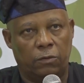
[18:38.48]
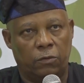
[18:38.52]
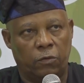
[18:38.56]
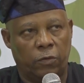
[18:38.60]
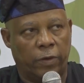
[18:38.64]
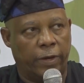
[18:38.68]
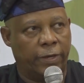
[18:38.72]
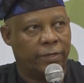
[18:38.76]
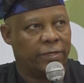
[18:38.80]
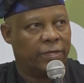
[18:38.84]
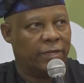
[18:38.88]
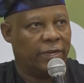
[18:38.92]

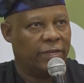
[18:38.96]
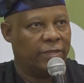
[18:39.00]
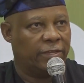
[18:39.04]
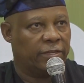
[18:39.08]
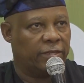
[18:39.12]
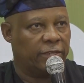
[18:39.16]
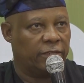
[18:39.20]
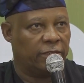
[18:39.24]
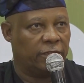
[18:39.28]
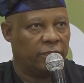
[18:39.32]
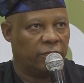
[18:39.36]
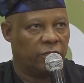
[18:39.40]
Your
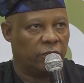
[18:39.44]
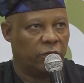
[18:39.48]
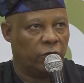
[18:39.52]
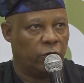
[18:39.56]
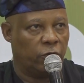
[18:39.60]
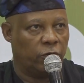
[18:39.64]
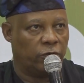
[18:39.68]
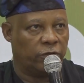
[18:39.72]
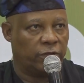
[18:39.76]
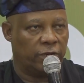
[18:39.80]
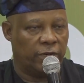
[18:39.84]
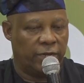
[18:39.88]
Excellencies,
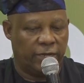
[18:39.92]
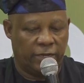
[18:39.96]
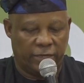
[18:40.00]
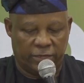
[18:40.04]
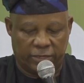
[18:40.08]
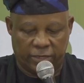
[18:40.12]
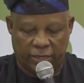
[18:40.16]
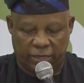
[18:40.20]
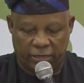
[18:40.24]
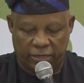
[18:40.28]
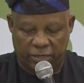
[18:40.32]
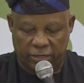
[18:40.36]
distinguished
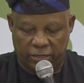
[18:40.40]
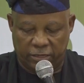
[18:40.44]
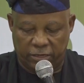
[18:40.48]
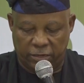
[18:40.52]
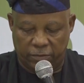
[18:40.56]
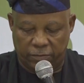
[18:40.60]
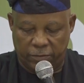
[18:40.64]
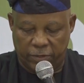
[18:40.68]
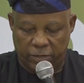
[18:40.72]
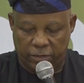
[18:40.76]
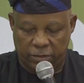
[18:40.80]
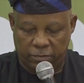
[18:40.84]
ladies and
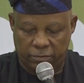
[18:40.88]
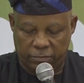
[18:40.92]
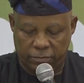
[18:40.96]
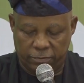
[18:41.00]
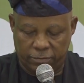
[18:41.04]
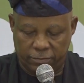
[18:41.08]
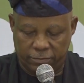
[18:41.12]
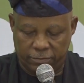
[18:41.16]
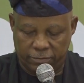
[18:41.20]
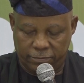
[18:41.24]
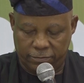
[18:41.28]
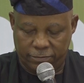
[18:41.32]
gentlemen,
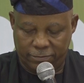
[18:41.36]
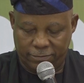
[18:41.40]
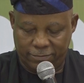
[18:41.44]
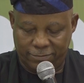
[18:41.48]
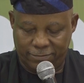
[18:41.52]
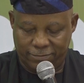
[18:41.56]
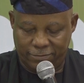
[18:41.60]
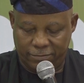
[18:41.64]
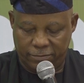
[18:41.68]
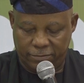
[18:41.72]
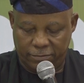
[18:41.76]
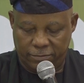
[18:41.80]

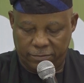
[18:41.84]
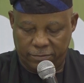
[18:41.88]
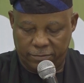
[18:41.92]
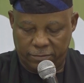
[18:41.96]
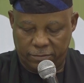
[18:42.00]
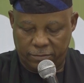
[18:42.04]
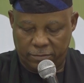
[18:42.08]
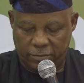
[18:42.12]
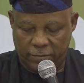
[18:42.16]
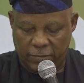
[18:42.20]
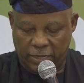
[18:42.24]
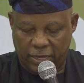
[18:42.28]

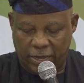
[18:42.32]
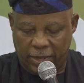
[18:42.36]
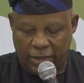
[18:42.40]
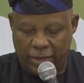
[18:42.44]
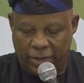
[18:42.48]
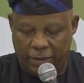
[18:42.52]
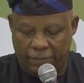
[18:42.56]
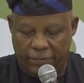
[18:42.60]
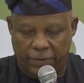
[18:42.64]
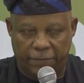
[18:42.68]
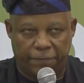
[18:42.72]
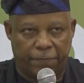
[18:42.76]
I
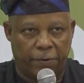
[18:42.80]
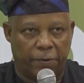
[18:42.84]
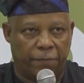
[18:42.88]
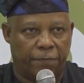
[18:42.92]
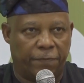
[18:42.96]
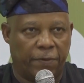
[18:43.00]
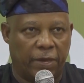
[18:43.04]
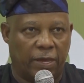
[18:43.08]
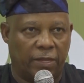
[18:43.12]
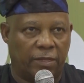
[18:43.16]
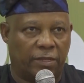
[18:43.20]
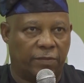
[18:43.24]
have the
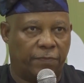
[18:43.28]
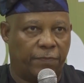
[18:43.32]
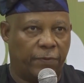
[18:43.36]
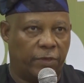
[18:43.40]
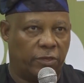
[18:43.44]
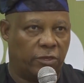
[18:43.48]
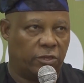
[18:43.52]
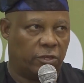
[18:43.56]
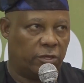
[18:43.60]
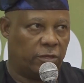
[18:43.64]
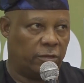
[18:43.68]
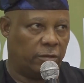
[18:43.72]
prepared
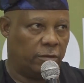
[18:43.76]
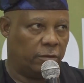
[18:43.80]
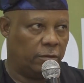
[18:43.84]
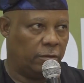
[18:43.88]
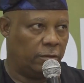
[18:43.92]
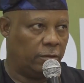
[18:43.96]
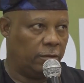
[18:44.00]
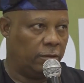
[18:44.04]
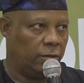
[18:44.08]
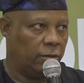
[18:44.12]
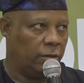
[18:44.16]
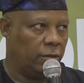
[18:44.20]
speech
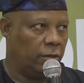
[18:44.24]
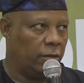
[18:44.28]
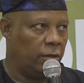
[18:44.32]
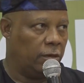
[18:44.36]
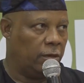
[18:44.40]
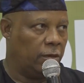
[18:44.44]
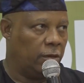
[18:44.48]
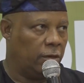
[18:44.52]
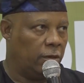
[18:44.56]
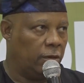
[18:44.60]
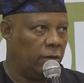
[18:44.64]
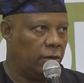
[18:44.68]

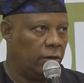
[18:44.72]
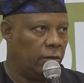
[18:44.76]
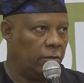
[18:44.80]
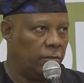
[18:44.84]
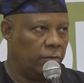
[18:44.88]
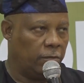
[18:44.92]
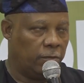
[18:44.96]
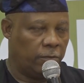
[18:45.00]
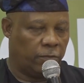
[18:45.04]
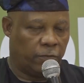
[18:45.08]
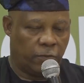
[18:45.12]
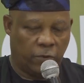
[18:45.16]

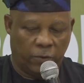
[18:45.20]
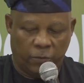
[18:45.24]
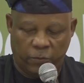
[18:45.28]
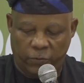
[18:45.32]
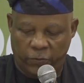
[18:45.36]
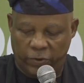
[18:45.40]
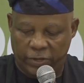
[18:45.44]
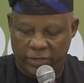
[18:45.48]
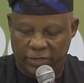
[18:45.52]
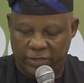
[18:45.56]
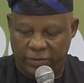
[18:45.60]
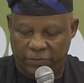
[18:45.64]
from
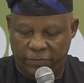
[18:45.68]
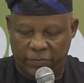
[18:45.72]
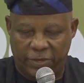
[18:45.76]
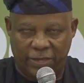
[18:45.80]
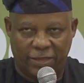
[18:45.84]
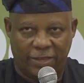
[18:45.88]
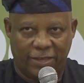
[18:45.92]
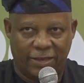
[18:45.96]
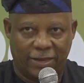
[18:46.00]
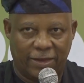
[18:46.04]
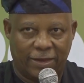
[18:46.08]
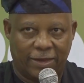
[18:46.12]
which the
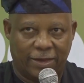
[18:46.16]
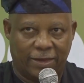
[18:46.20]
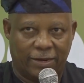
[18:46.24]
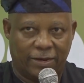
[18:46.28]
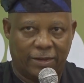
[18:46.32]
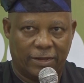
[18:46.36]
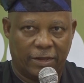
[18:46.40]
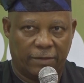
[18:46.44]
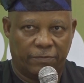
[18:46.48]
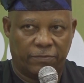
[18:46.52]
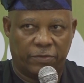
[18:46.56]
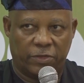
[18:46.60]
media
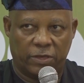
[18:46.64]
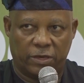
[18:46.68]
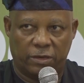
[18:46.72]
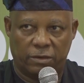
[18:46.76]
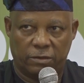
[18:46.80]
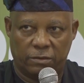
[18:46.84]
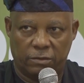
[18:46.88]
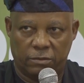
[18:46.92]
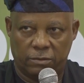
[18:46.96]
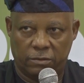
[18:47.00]
can capture